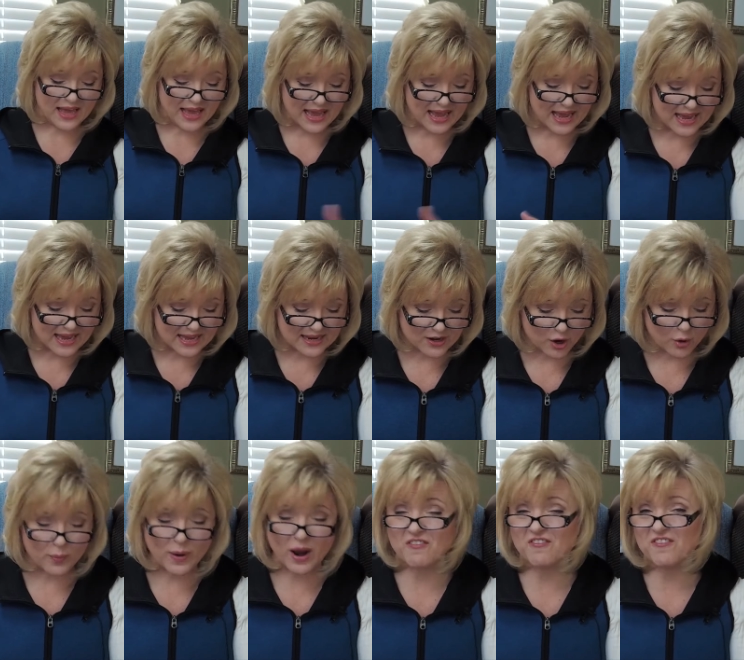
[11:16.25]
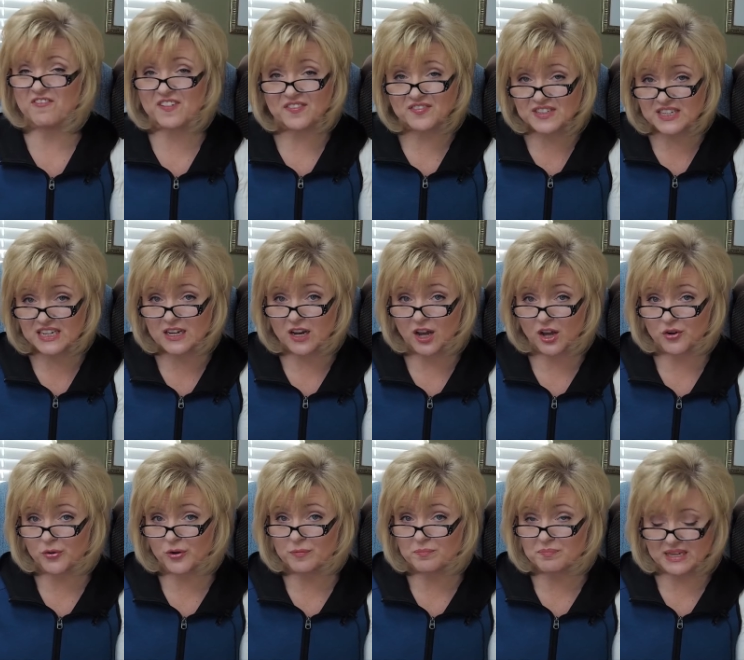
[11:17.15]
And around fifteen
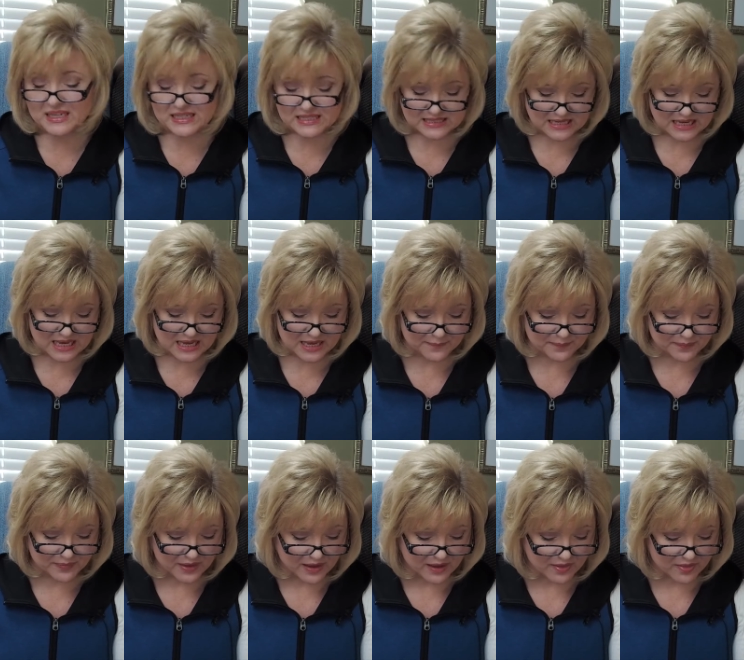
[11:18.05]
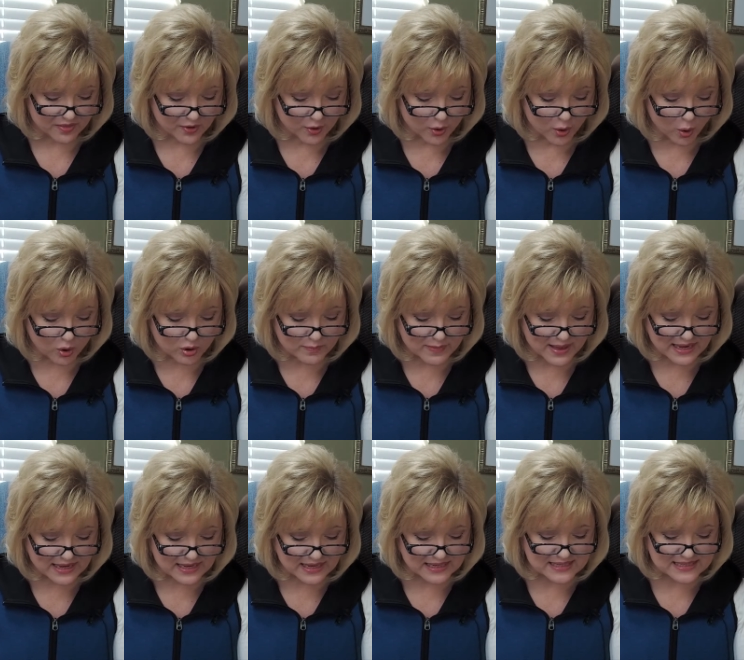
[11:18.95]
hundred B C, the
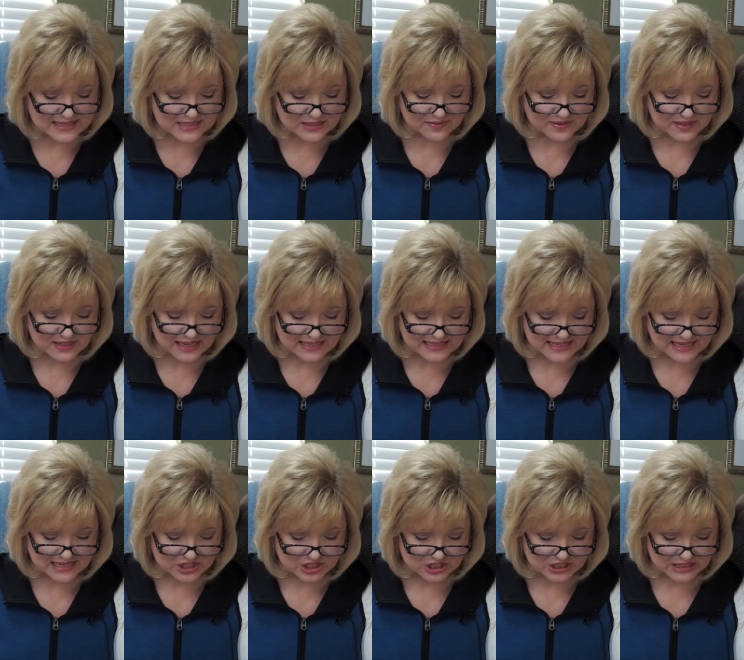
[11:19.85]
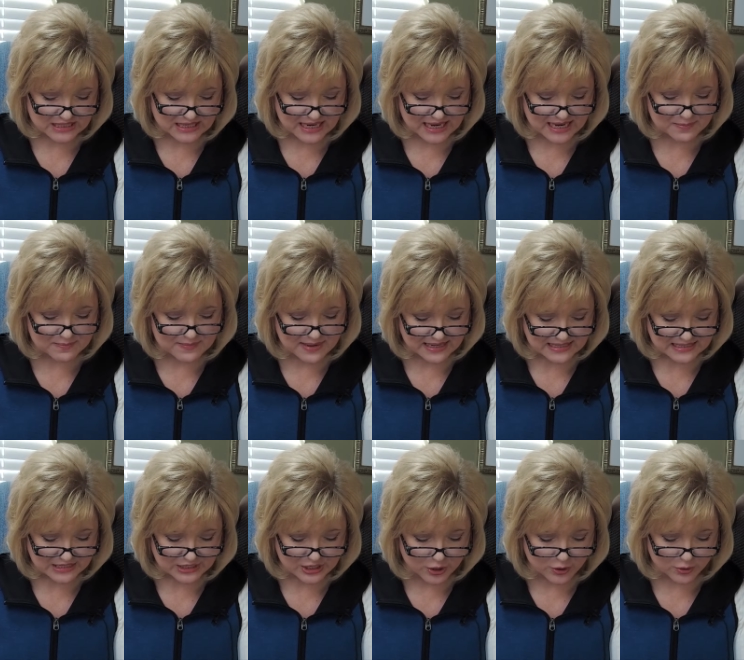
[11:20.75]
Olmec civilization in
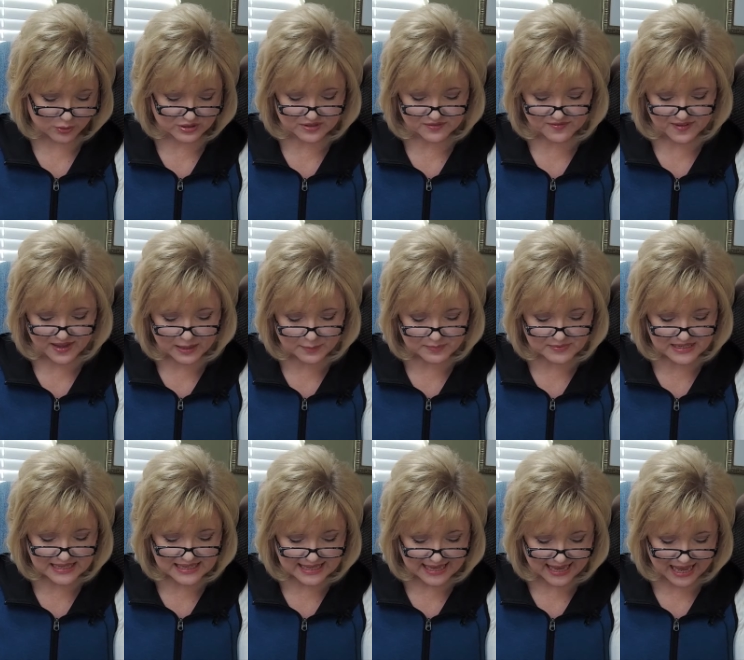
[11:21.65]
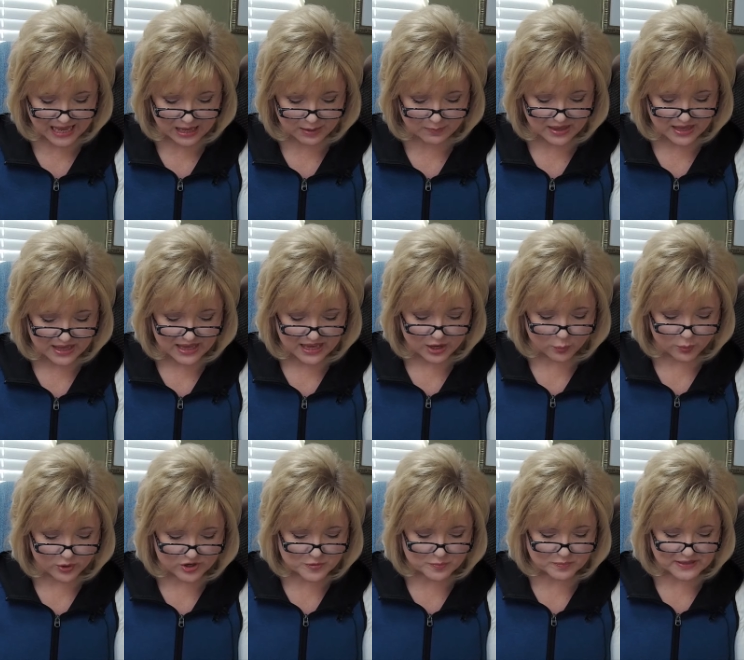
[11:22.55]
Mexico developed a game in
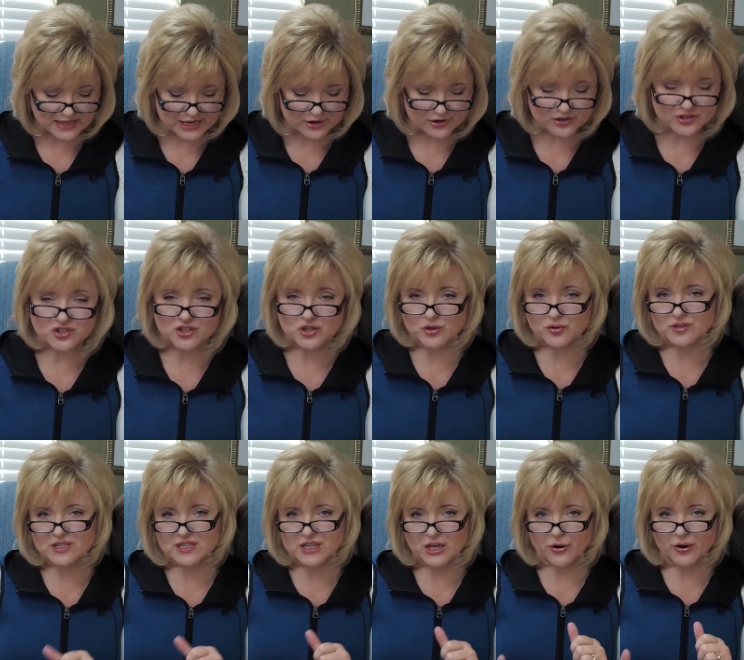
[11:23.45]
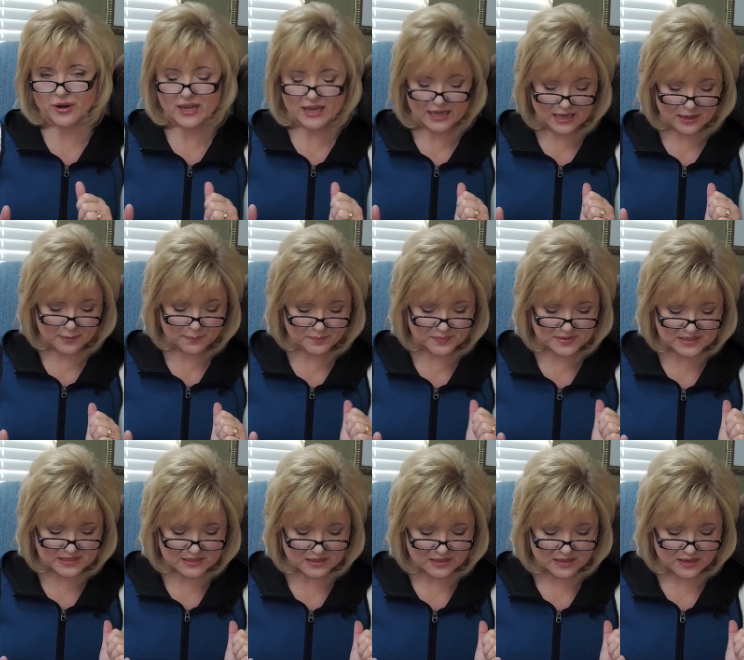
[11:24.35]
which players used their
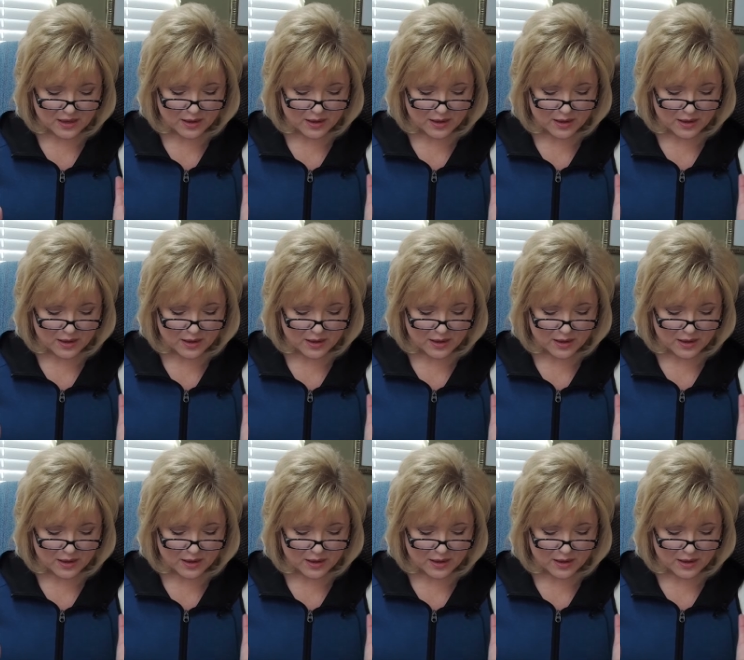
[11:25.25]
hips,